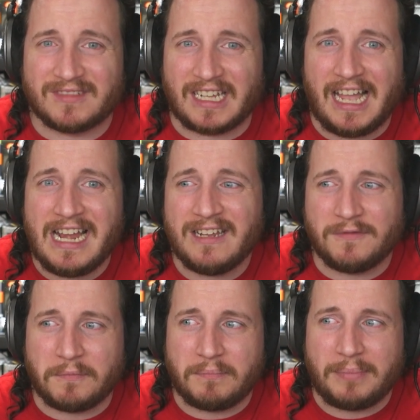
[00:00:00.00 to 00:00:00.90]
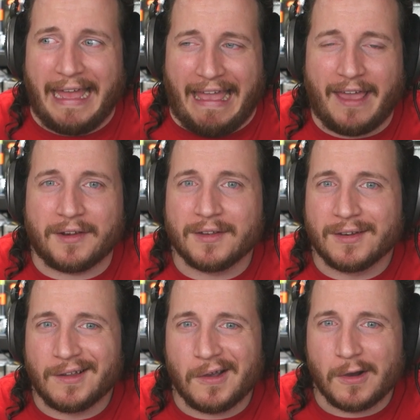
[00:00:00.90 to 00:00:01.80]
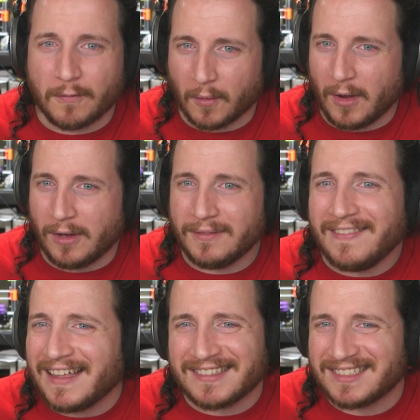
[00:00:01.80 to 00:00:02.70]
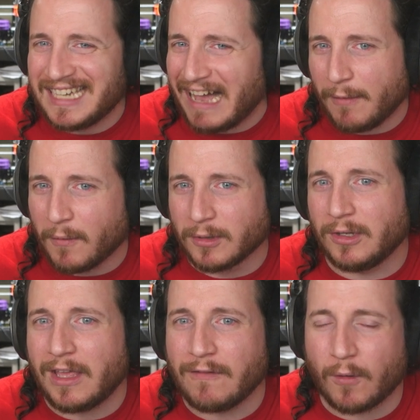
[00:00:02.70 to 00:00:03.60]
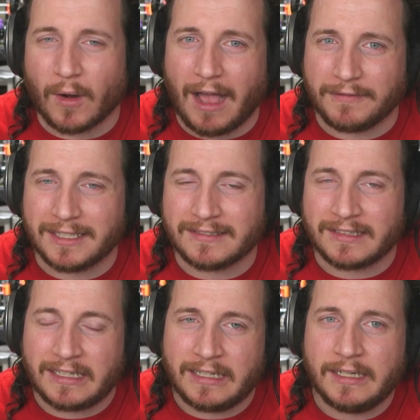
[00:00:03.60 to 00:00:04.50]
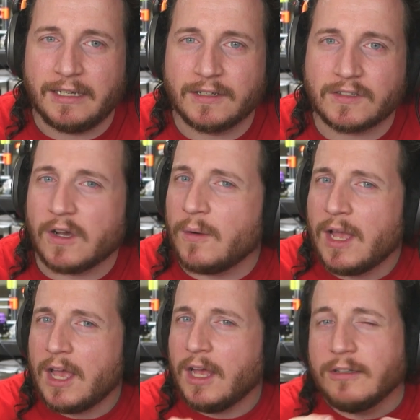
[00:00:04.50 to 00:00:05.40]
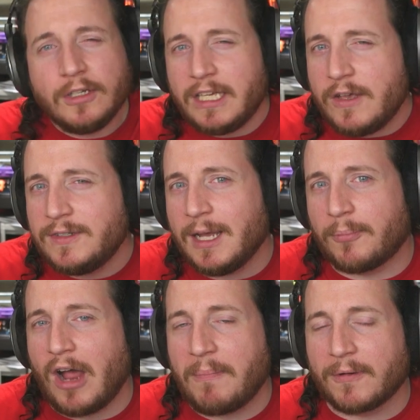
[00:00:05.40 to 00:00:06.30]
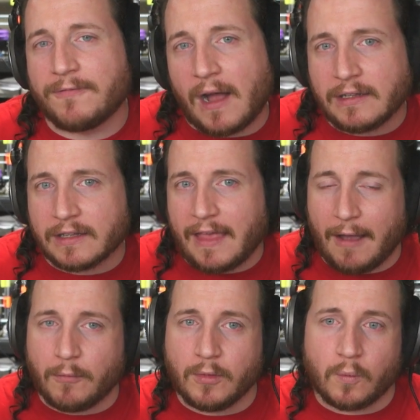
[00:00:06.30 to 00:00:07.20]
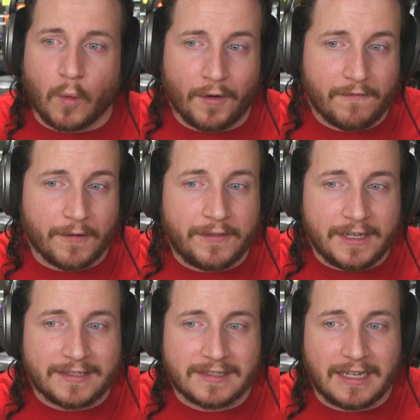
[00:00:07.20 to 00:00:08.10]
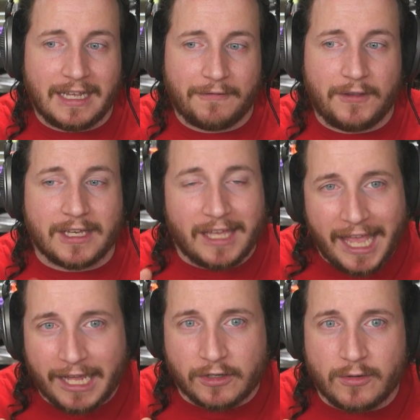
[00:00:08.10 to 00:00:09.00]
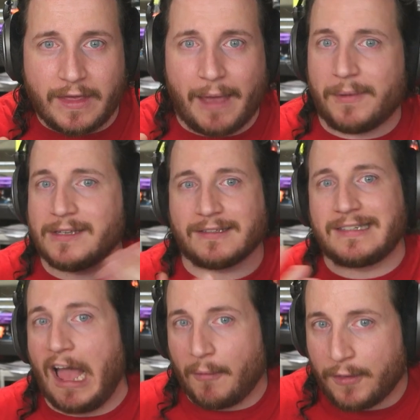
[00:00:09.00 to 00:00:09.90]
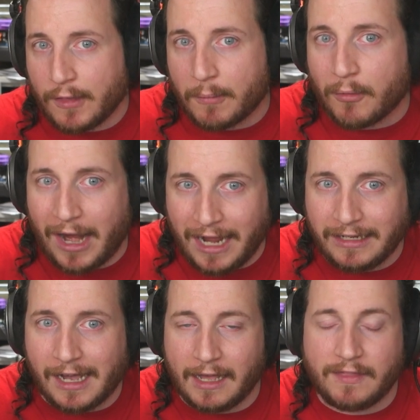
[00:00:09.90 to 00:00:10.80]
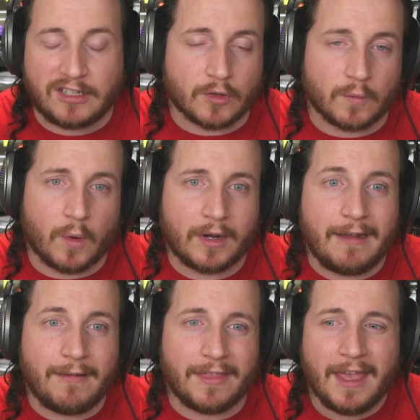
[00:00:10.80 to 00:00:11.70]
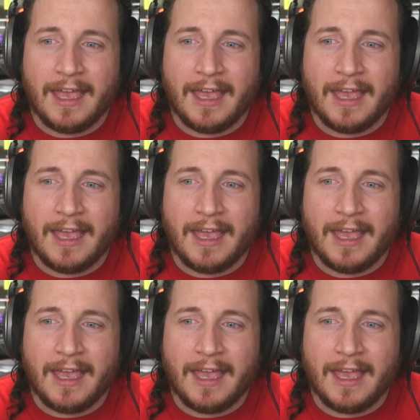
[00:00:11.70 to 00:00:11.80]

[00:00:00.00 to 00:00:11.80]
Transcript: kind of bad overall. And that's not what we're looking for, obviously. So look at using a proper font that would work for this. If you can't do that because it's not within the brand guide that you're working with, you